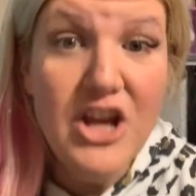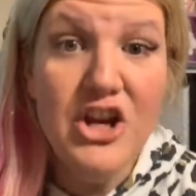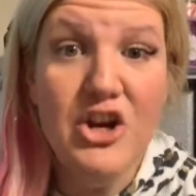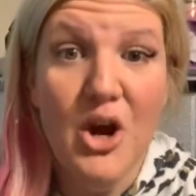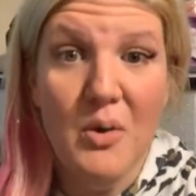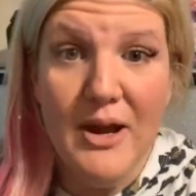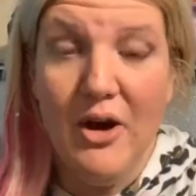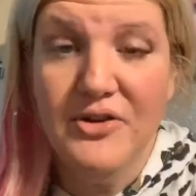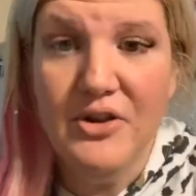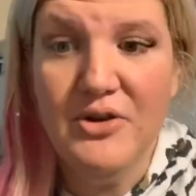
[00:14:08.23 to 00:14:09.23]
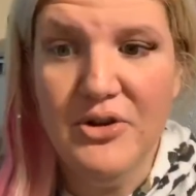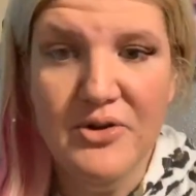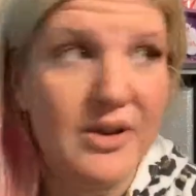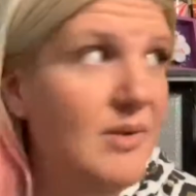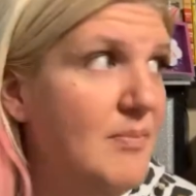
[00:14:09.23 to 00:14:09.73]
We also do
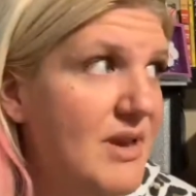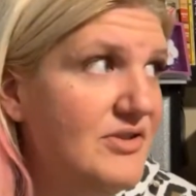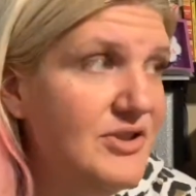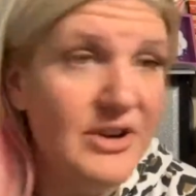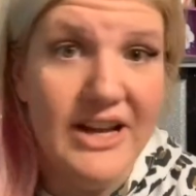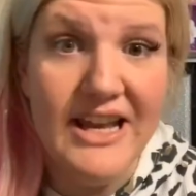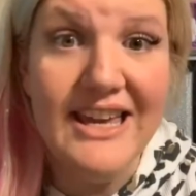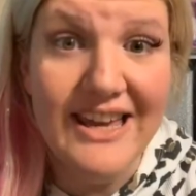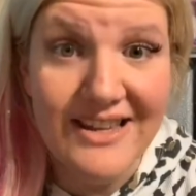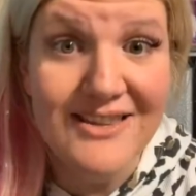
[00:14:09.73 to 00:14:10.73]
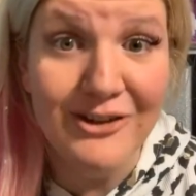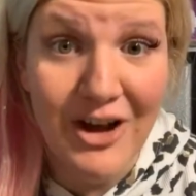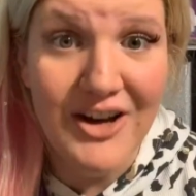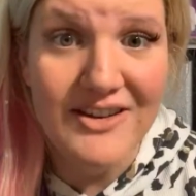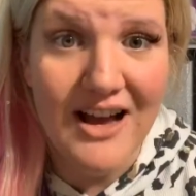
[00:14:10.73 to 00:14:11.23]
the mystery kits a
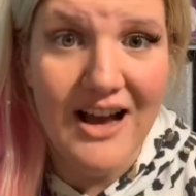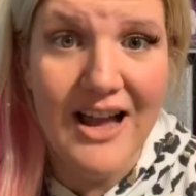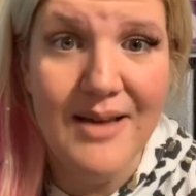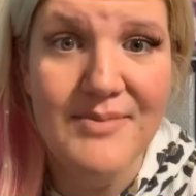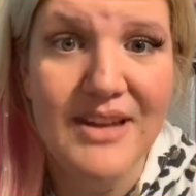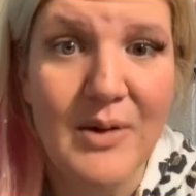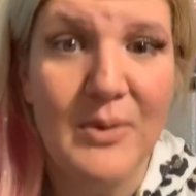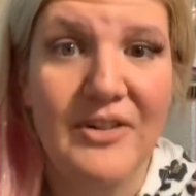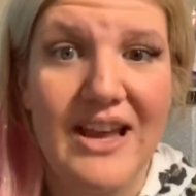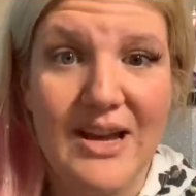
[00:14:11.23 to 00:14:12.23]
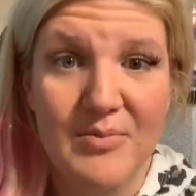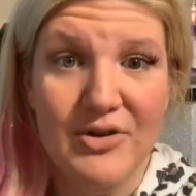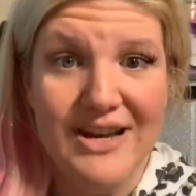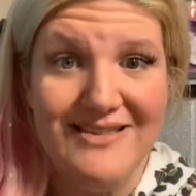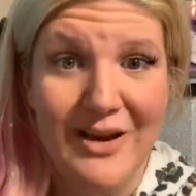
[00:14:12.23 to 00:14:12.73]
lot of times, like where they can
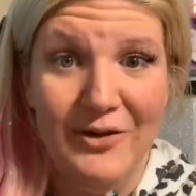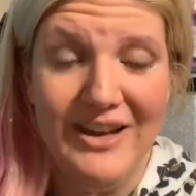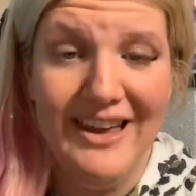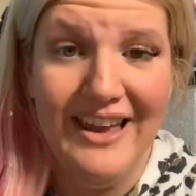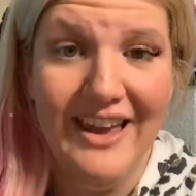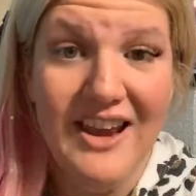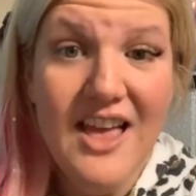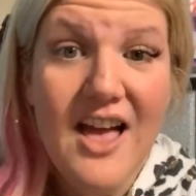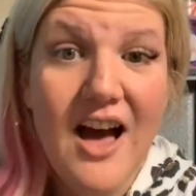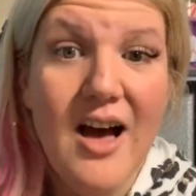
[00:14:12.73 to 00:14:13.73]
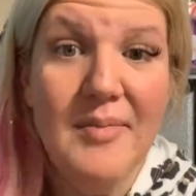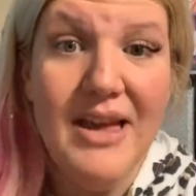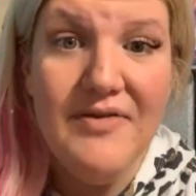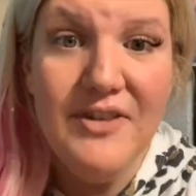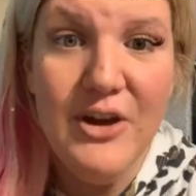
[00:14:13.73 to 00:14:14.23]
pre-sell the kit.
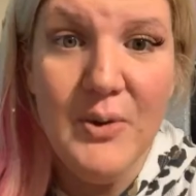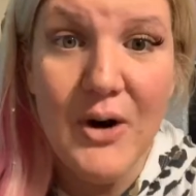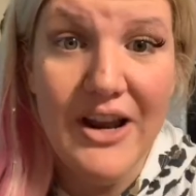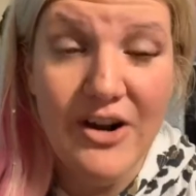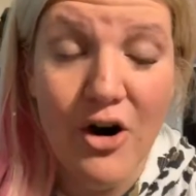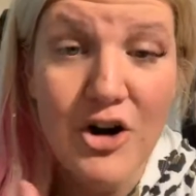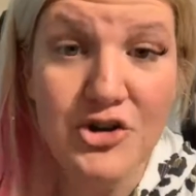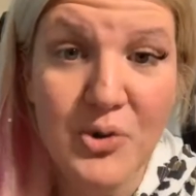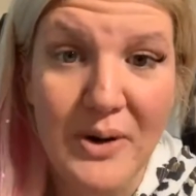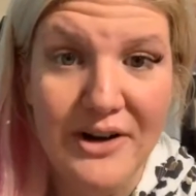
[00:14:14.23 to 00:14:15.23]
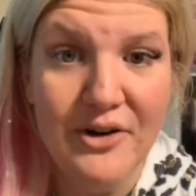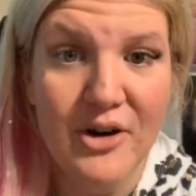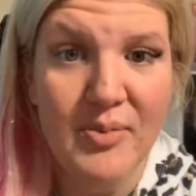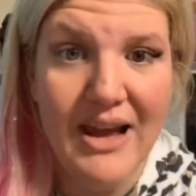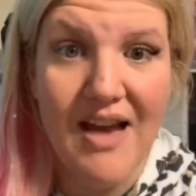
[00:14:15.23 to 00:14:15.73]
If you are in our join
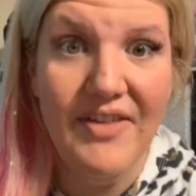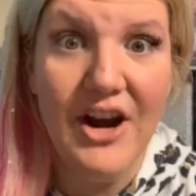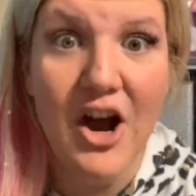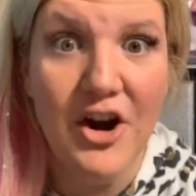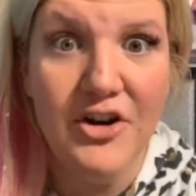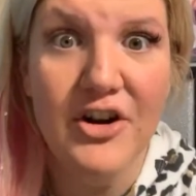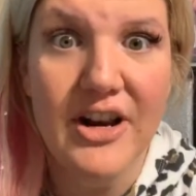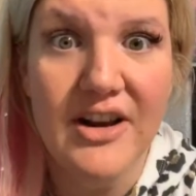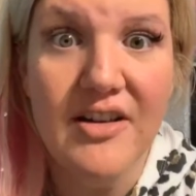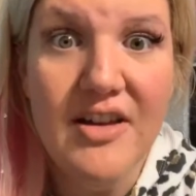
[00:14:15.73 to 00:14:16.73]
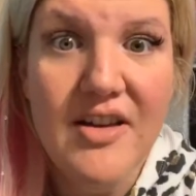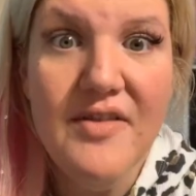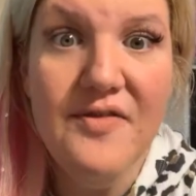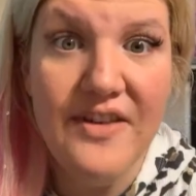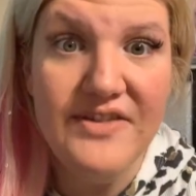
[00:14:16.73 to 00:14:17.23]
group, we have that
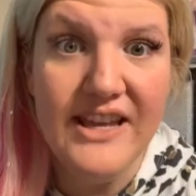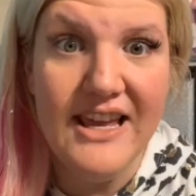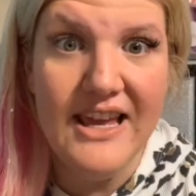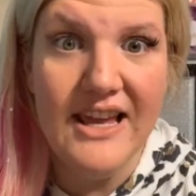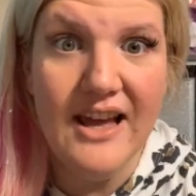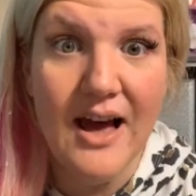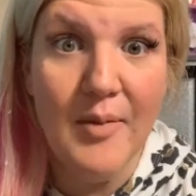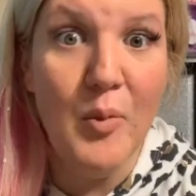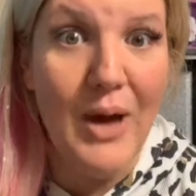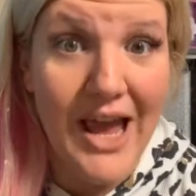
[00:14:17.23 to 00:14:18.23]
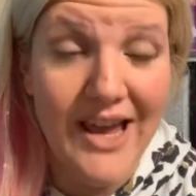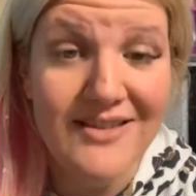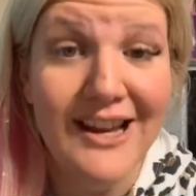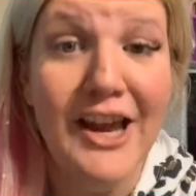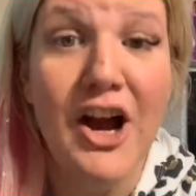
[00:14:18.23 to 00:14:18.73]
150 ways
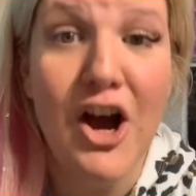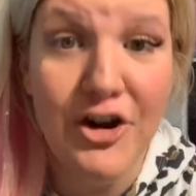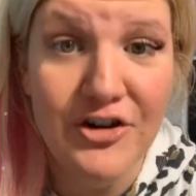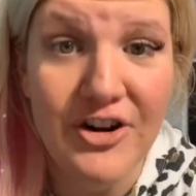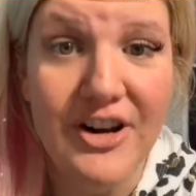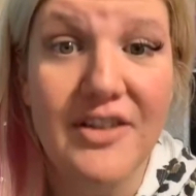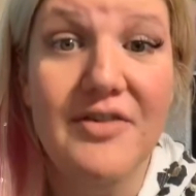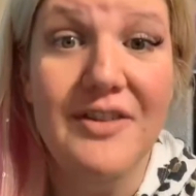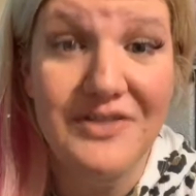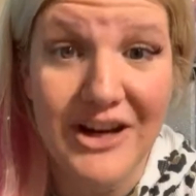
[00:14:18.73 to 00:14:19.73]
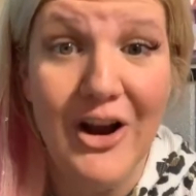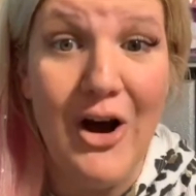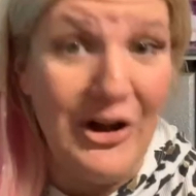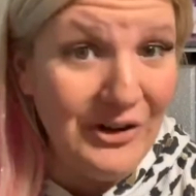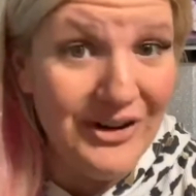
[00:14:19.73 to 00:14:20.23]
to get
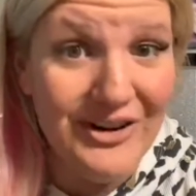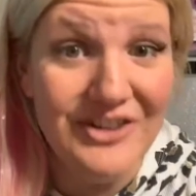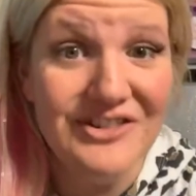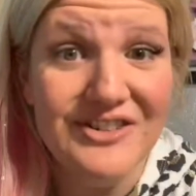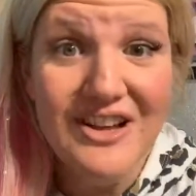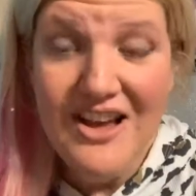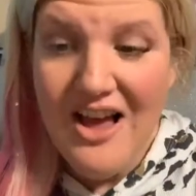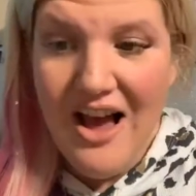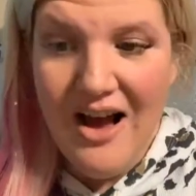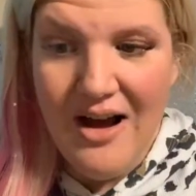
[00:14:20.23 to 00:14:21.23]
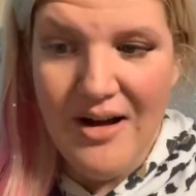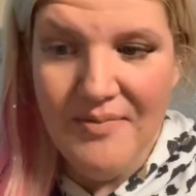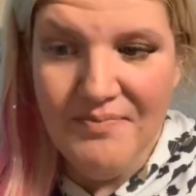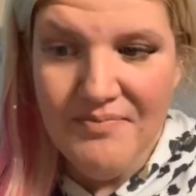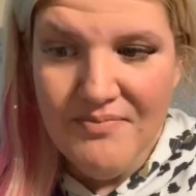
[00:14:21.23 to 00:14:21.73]

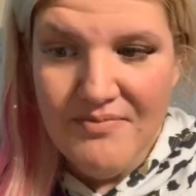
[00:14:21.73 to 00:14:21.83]
$150.